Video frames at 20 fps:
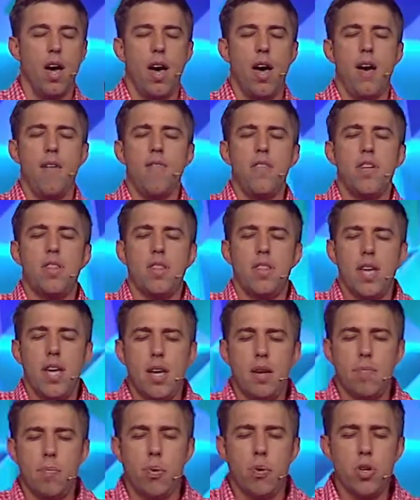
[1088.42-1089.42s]

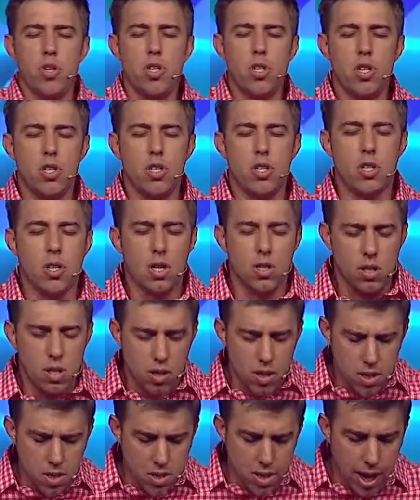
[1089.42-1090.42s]
everything pushes to
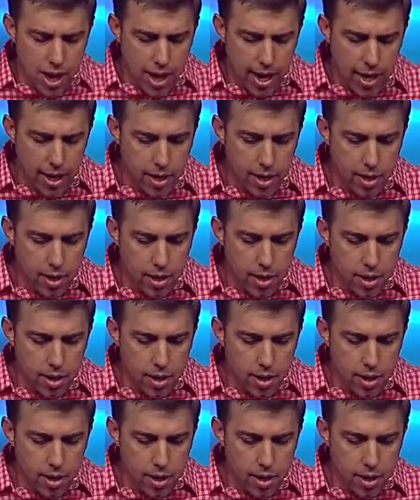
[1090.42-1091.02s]
the side